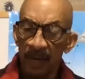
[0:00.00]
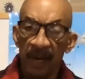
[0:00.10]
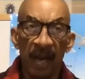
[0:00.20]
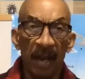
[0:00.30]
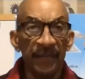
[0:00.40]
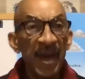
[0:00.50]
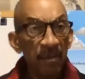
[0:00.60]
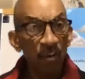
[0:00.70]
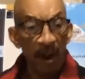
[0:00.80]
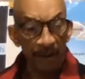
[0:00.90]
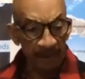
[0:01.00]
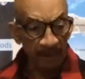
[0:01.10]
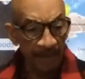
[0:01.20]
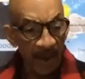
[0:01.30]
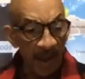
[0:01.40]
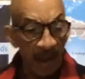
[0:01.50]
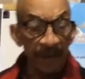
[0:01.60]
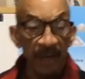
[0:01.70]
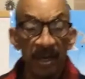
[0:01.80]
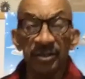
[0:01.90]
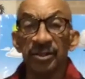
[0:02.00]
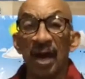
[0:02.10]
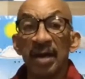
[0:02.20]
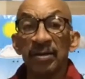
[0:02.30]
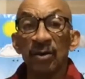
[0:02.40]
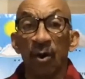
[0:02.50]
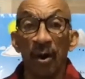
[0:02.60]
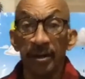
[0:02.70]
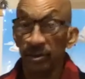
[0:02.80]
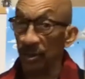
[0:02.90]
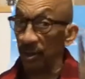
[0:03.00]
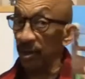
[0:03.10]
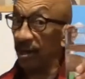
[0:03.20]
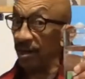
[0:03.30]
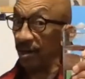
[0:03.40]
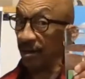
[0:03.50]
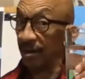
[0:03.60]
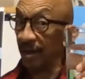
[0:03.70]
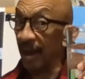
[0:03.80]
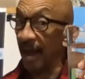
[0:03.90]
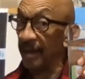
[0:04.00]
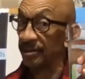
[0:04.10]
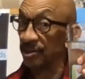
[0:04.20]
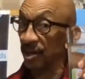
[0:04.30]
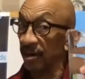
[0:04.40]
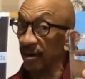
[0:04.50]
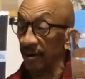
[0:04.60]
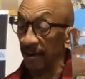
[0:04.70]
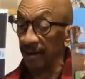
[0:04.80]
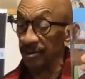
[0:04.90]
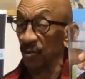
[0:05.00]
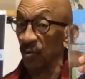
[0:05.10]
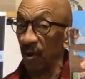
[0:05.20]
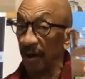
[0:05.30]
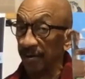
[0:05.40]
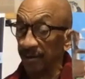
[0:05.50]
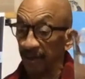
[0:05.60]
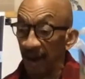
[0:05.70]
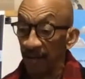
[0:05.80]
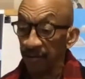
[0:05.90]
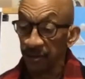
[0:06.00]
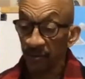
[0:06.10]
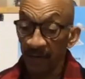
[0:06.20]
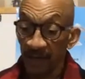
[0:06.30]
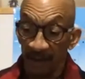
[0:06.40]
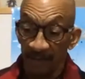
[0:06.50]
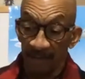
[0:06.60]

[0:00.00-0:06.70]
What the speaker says: Now, that water in the pond is not going to look as clear as the water that I was drinking.